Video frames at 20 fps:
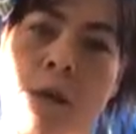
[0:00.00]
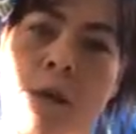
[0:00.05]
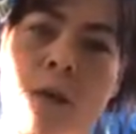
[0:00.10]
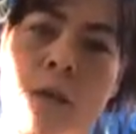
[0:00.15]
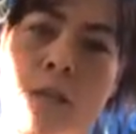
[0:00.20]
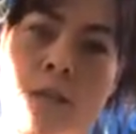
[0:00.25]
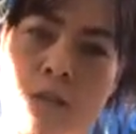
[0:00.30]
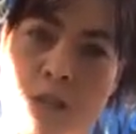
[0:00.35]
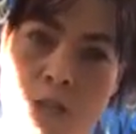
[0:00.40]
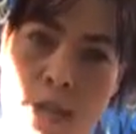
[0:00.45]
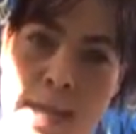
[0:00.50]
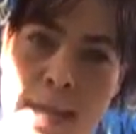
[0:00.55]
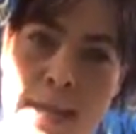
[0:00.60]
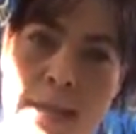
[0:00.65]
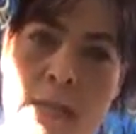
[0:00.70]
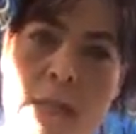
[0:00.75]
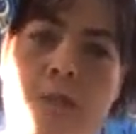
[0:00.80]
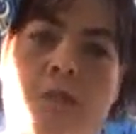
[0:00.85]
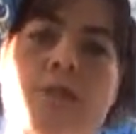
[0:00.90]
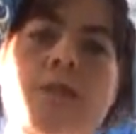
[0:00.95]

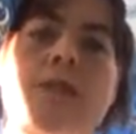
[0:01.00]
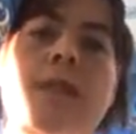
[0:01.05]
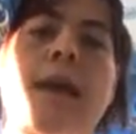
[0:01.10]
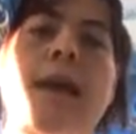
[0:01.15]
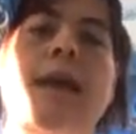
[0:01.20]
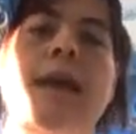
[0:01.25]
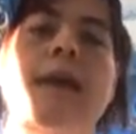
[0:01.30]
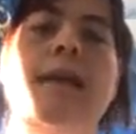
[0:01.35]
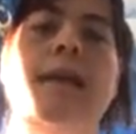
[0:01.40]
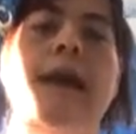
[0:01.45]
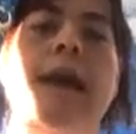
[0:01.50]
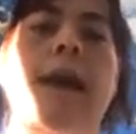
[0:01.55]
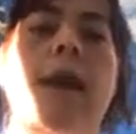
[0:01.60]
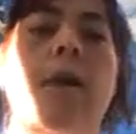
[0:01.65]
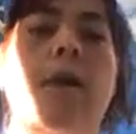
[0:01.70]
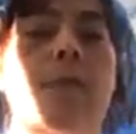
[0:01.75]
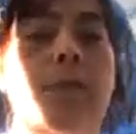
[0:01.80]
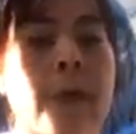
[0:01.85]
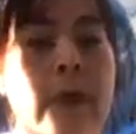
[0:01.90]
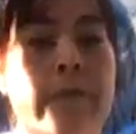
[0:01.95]
change and
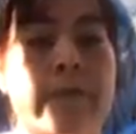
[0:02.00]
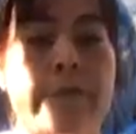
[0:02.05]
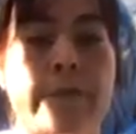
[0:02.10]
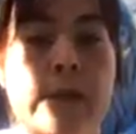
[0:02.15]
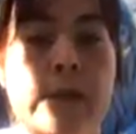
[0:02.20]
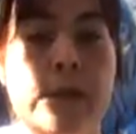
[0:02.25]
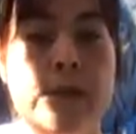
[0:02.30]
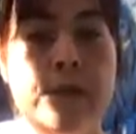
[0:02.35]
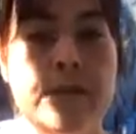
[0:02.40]
how that feels for